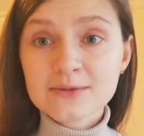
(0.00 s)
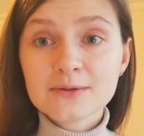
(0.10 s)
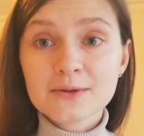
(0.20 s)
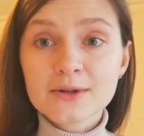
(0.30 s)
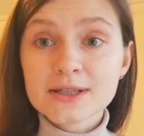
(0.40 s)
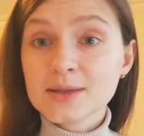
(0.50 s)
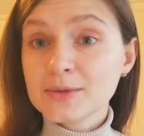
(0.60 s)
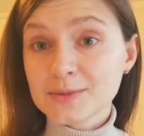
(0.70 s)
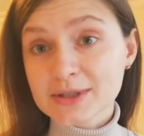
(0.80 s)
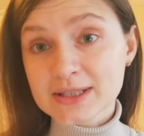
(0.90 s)
for the
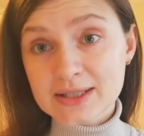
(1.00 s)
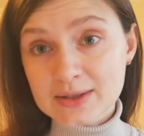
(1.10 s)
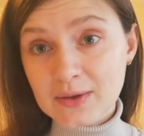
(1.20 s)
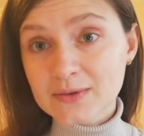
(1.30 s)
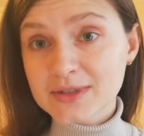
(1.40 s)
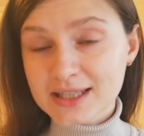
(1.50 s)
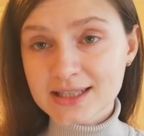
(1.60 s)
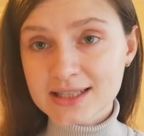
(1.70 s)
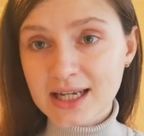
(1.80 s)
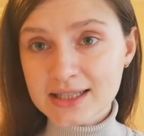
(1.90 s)
purposes of data
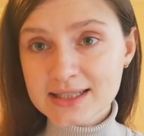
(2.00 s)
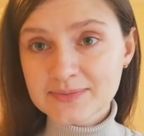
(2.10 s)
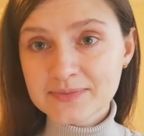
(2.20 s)
science.